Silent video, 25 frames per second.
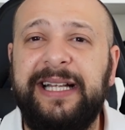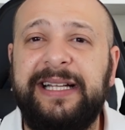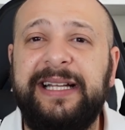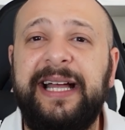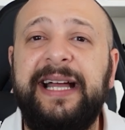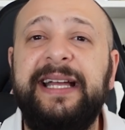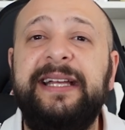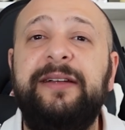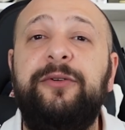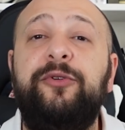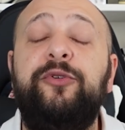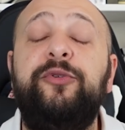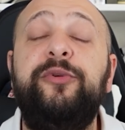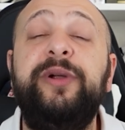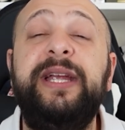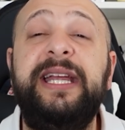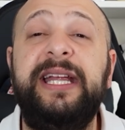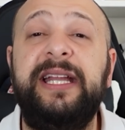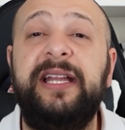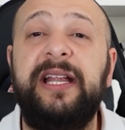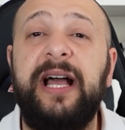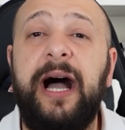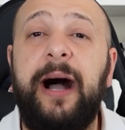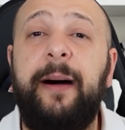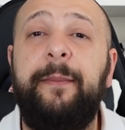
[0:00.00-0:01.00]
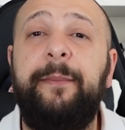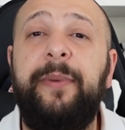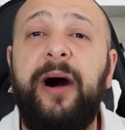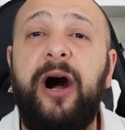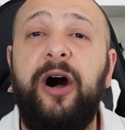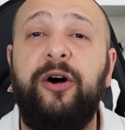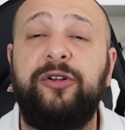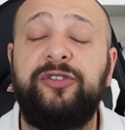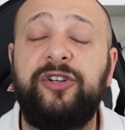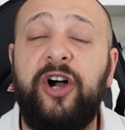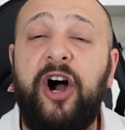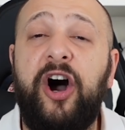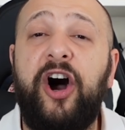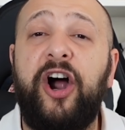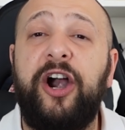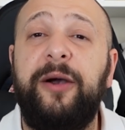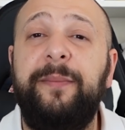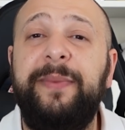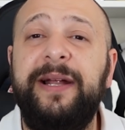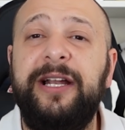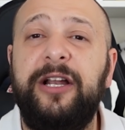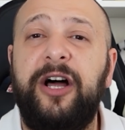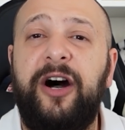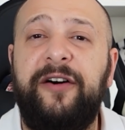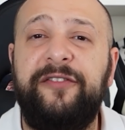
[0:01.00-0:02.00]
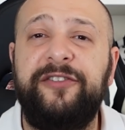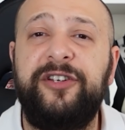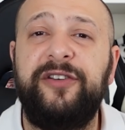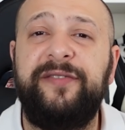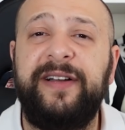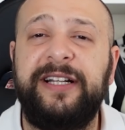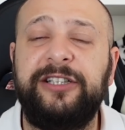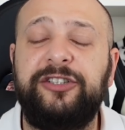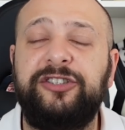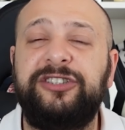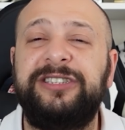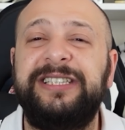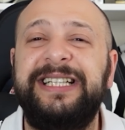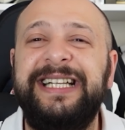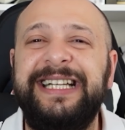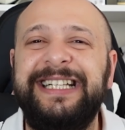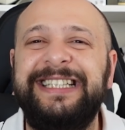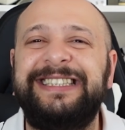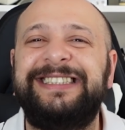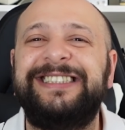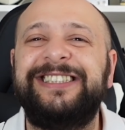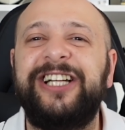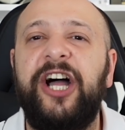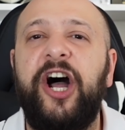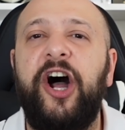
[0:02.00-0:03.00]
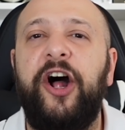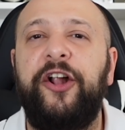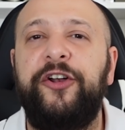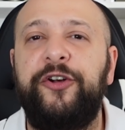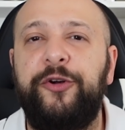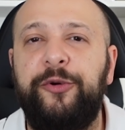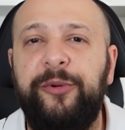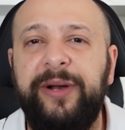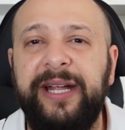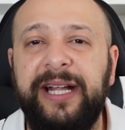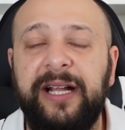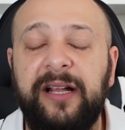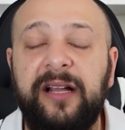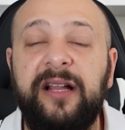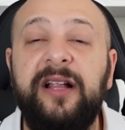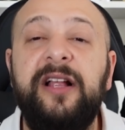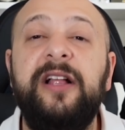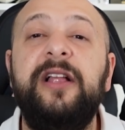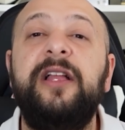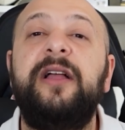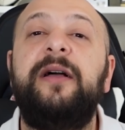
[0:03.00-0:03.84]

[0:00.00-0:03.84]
that I read about our beloved Juventus is unreal.